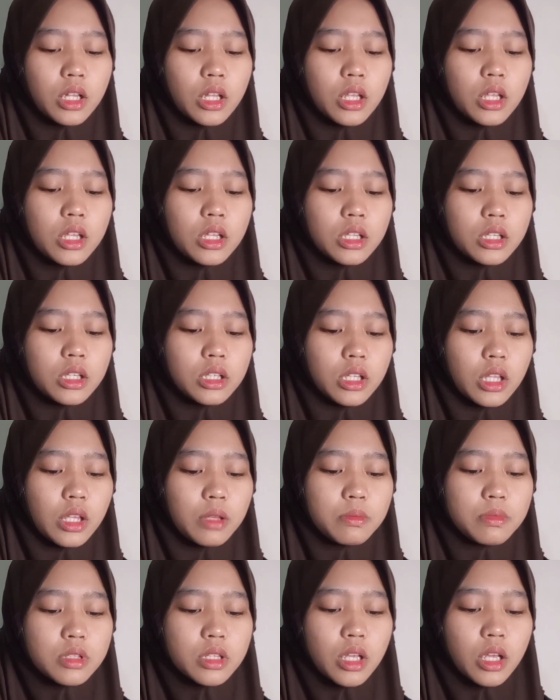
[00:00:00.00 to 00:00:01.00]

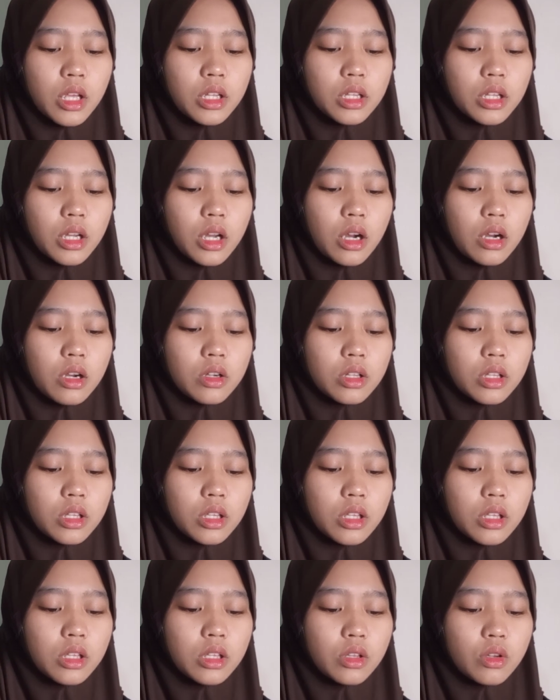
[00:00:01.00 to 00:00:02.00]
claims and
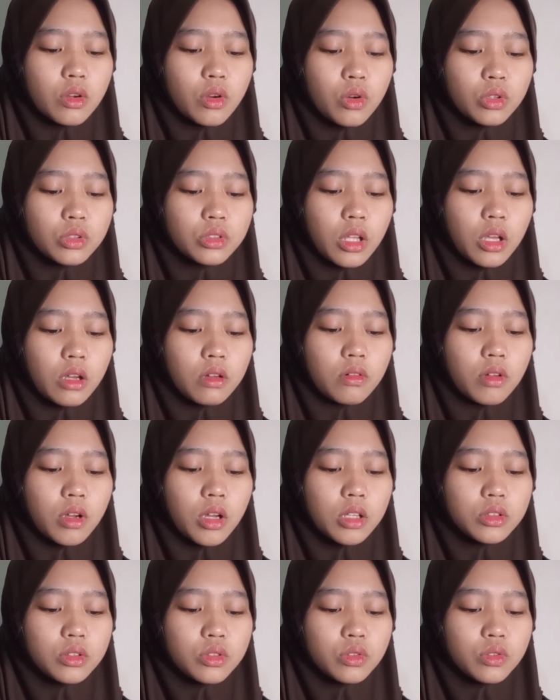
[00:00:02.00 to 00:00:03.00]
urging Ottawa
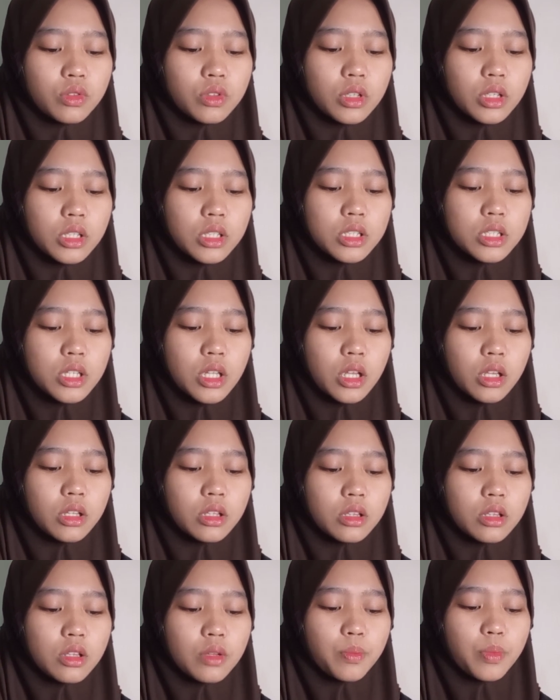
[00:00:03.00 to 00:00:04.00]
to reject the
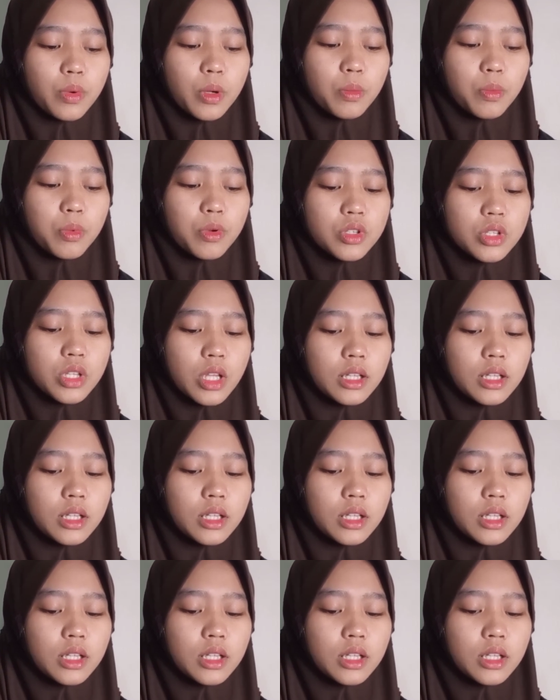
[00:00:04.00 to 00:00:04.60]
proposal.